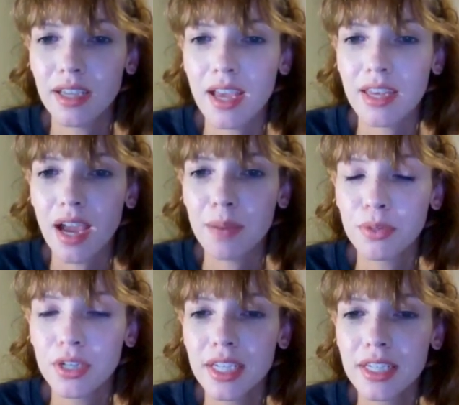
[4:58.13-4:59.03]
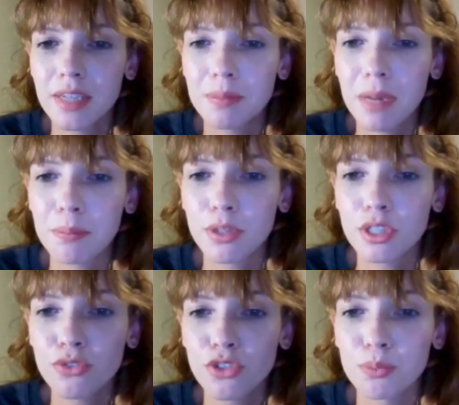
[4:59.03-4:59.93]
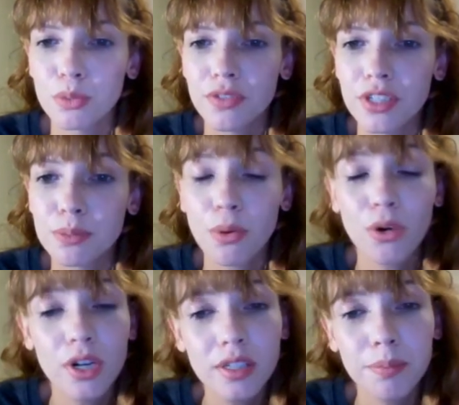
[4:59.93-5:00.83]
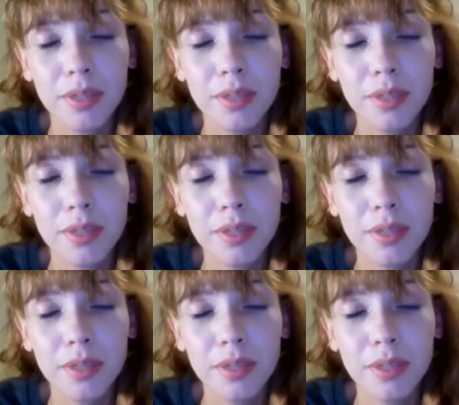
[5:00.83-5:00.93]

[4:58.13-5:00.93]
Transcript: and I put it in my Books for Movies board